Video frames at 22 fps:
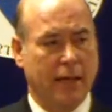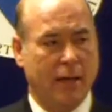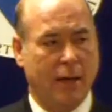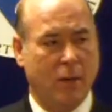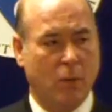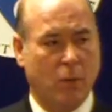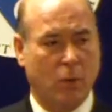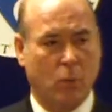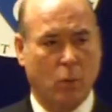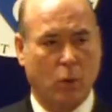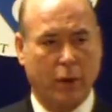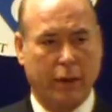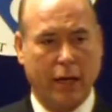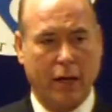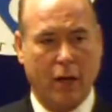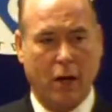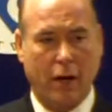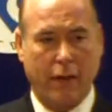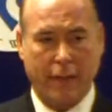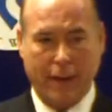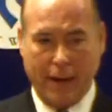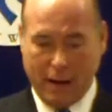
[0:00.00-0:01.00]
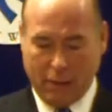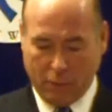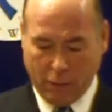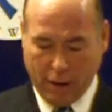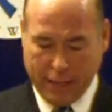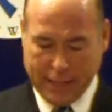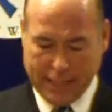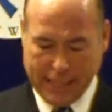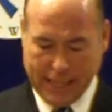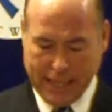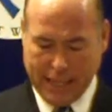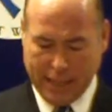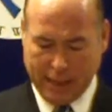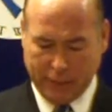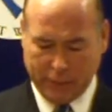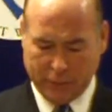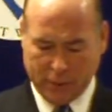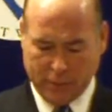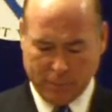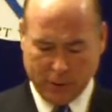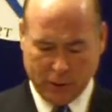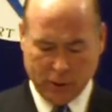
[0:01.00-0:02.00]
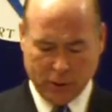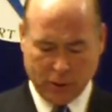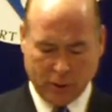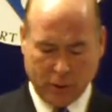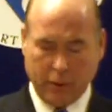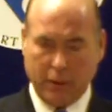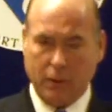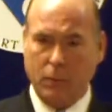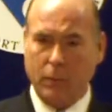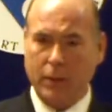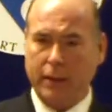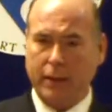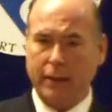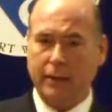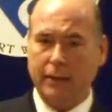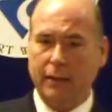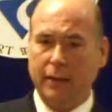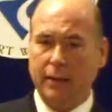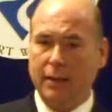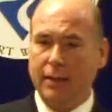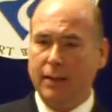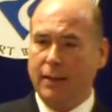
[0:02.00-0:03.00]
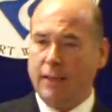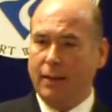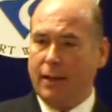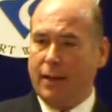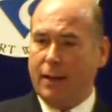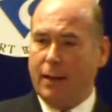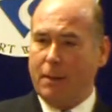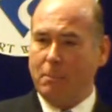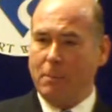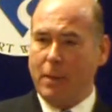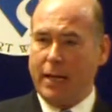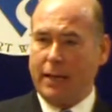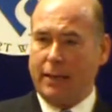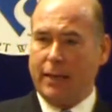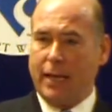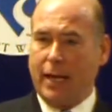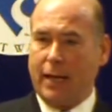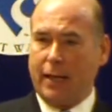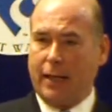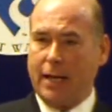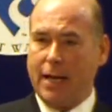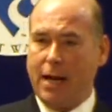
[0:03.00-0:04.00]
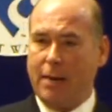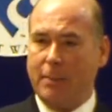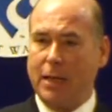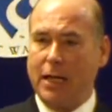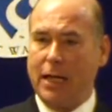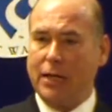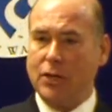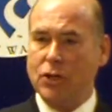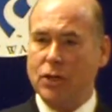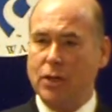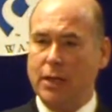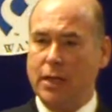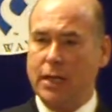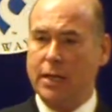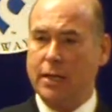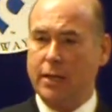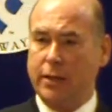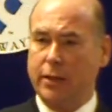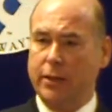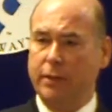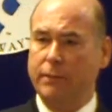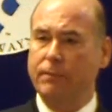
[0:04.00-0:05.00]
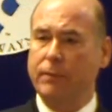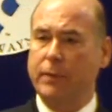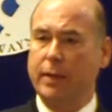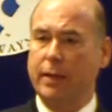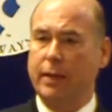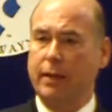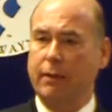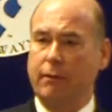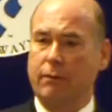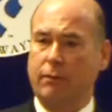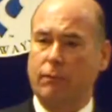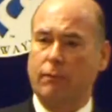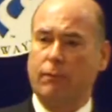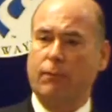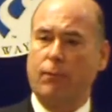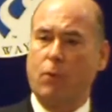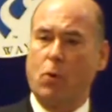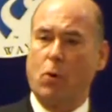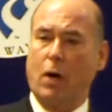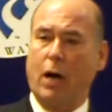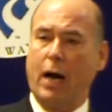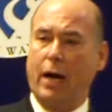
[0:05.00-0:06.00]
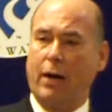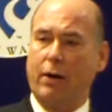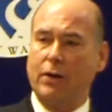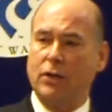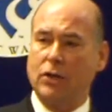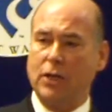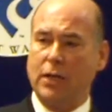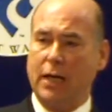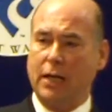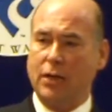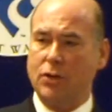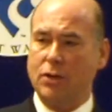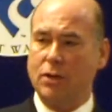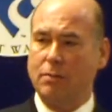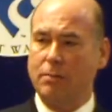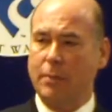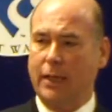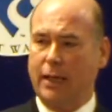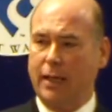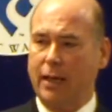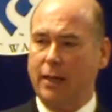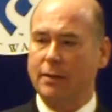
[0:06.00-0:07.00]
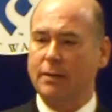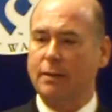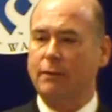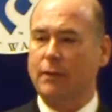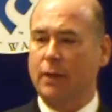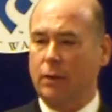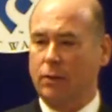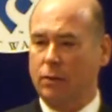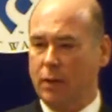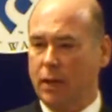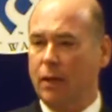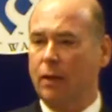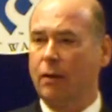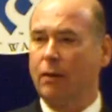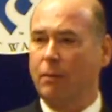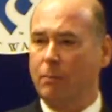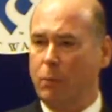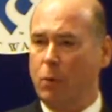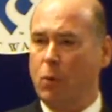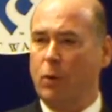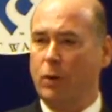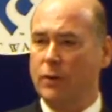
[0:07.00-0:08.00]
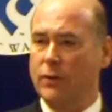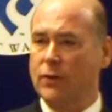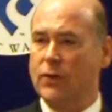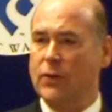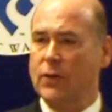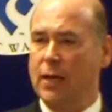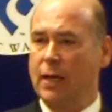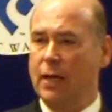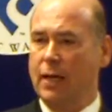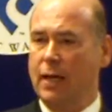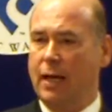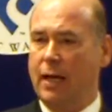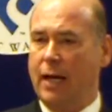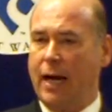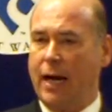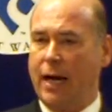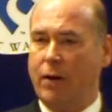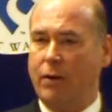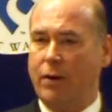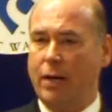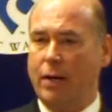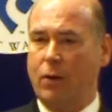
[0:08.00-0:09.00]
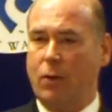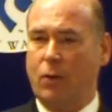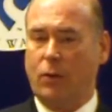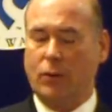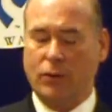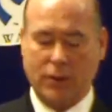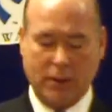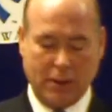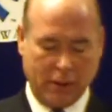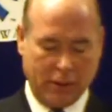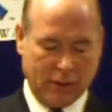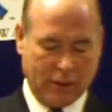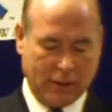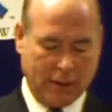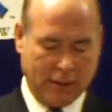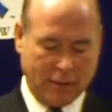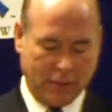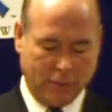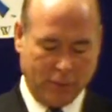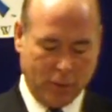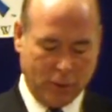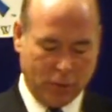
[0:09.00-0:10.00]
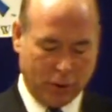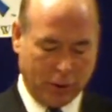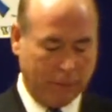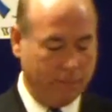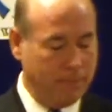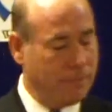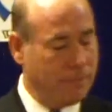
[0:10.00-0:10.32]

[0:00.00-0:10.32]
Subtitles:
We're working on that right now to be sure that we can make that accommodation here for higher education because of the critical importance higher ed holds in our state's future.